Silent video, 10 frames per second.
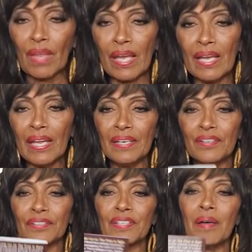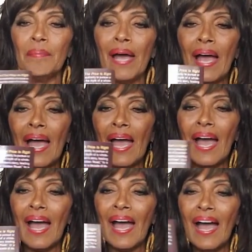And here's the
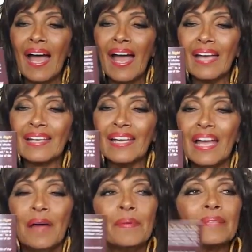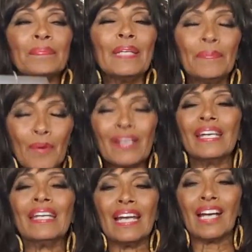back. But people,
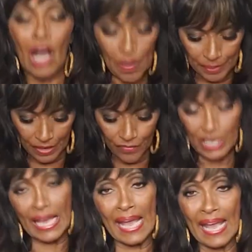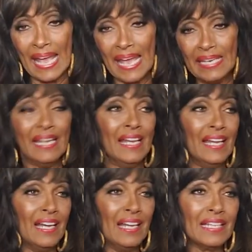get a copy if you can.
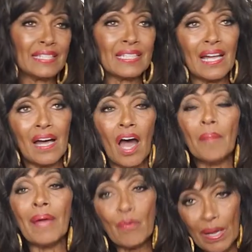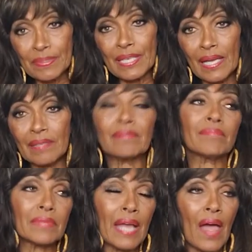It's on my website,
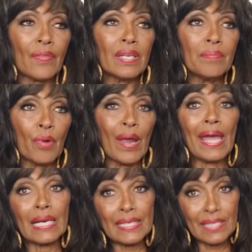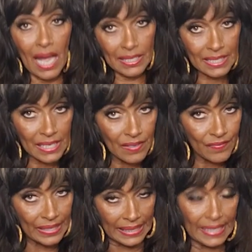
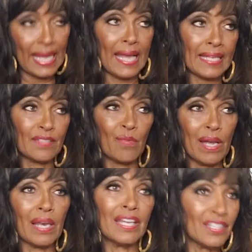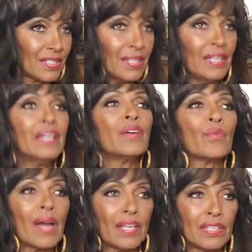KathleenBradley.tv, as well as,
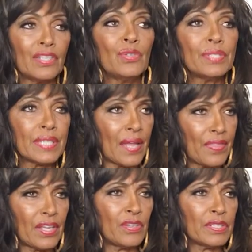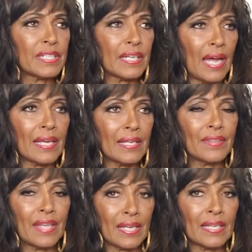I think you said
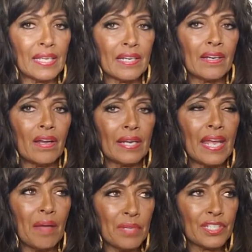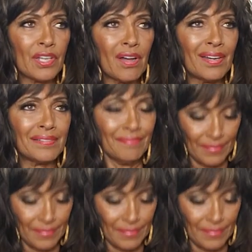they can get it on Amazon.